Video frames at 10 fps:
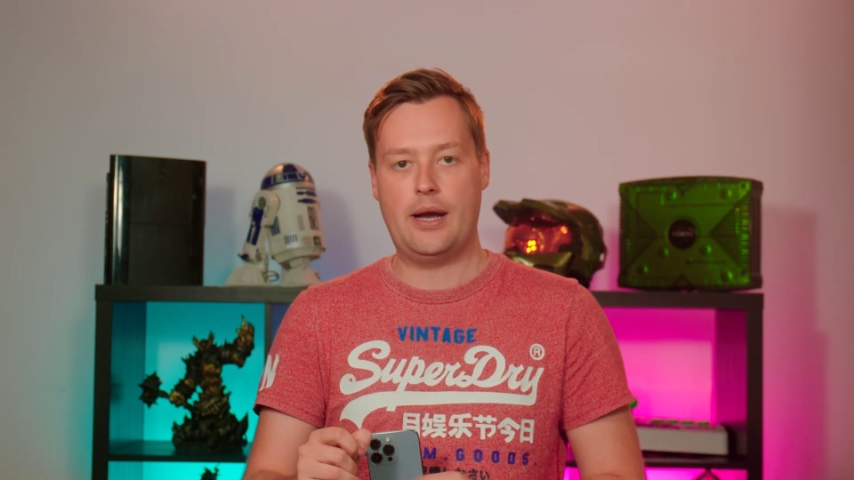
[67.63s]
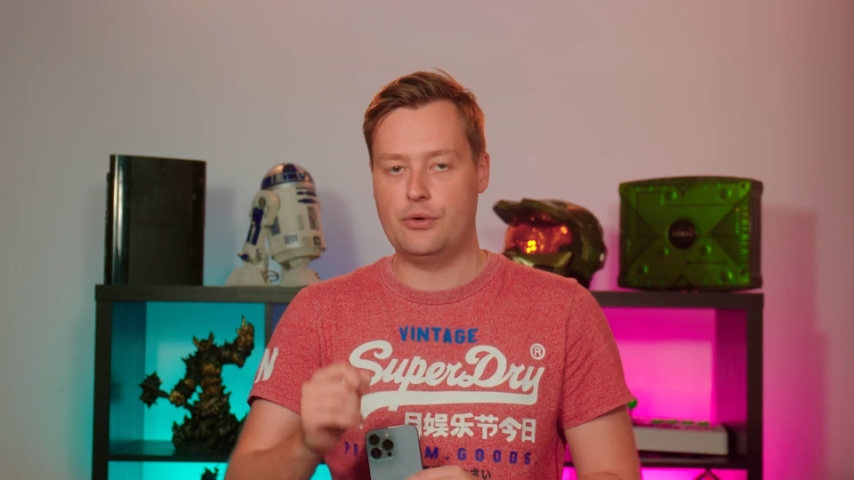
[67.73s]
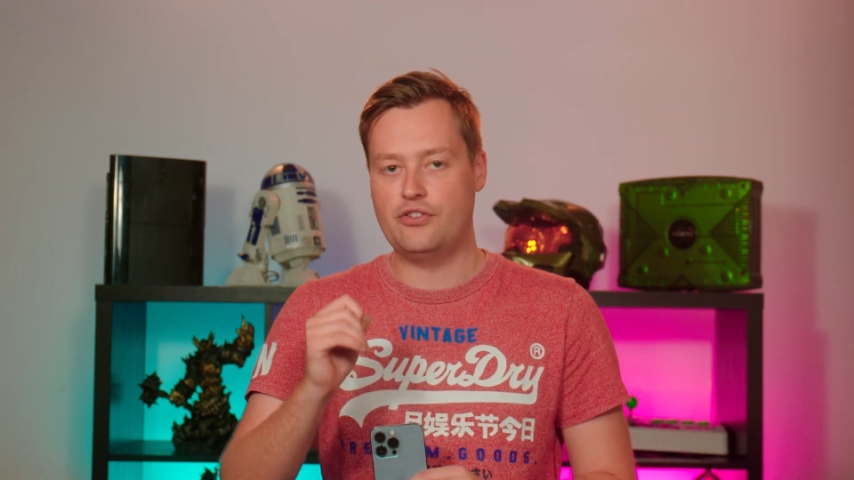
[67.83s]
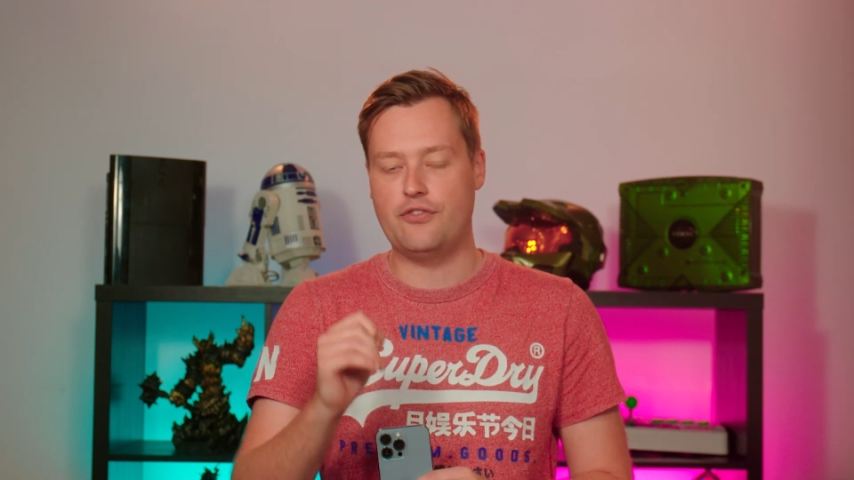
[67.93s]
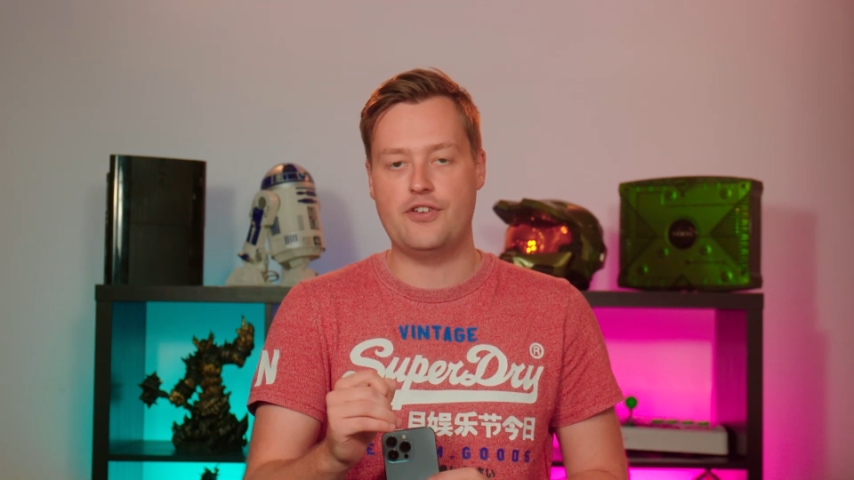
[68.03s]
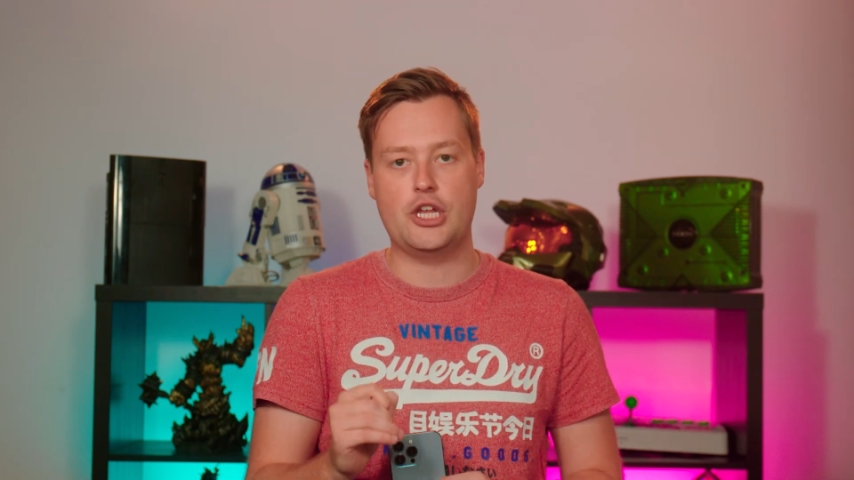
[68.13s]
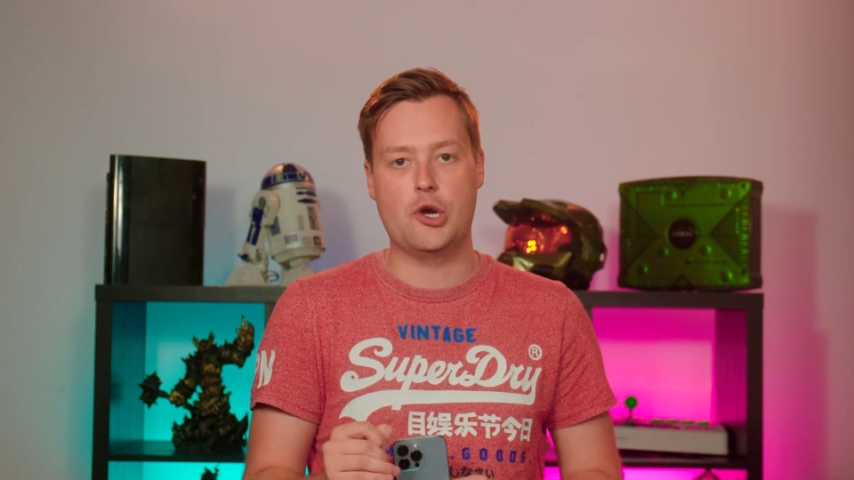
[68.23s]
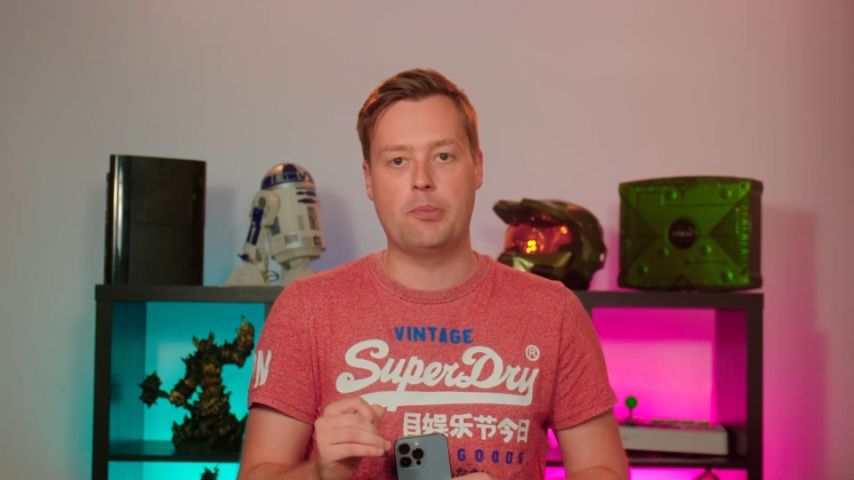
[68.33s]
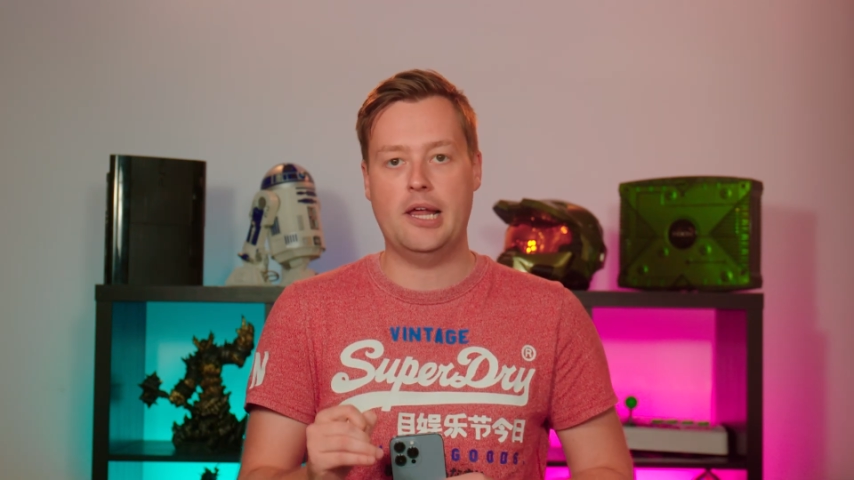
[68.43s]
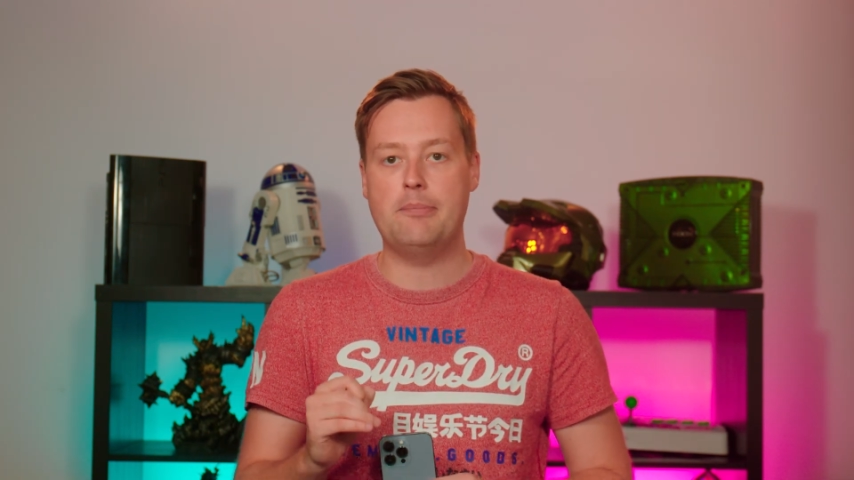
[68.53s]
hours of
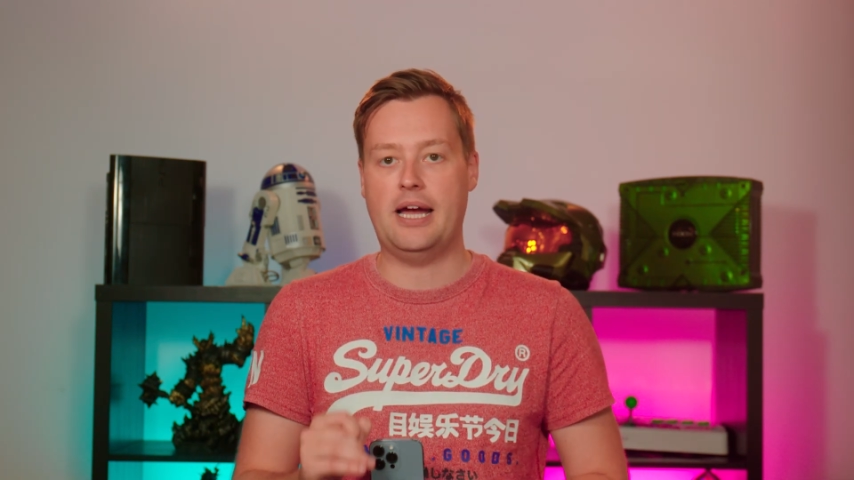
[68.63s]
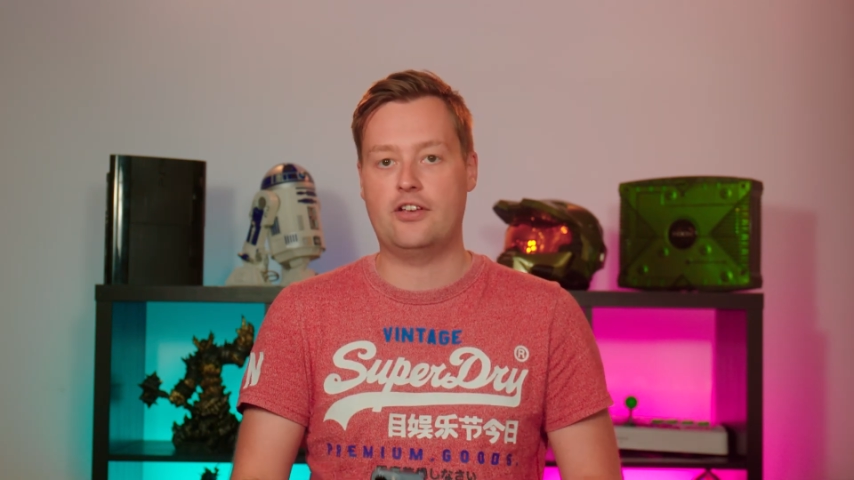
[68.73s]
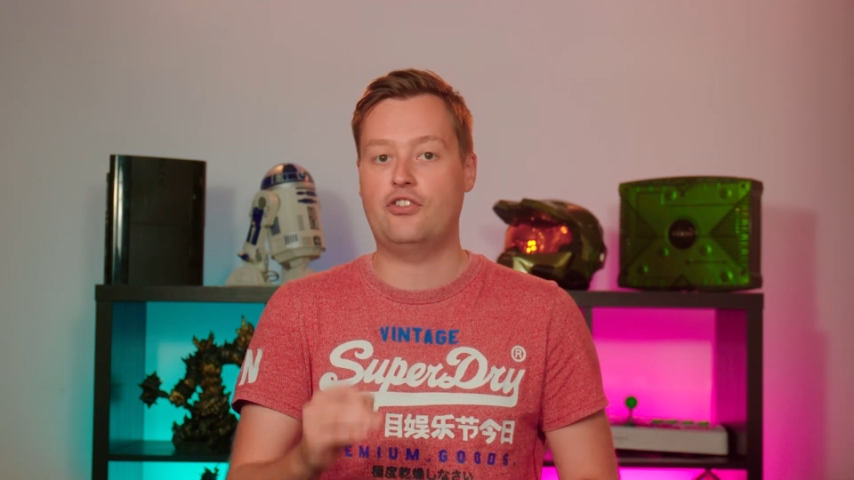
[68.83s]
video playback,